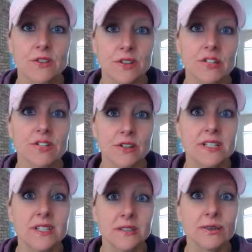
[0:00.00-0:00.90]

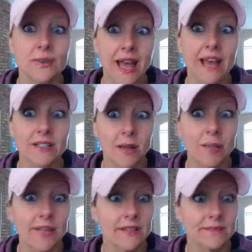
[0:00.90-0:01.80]
start to act up
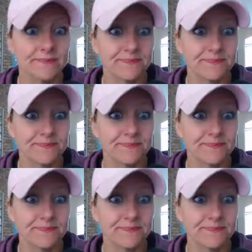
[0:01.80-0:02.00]
again.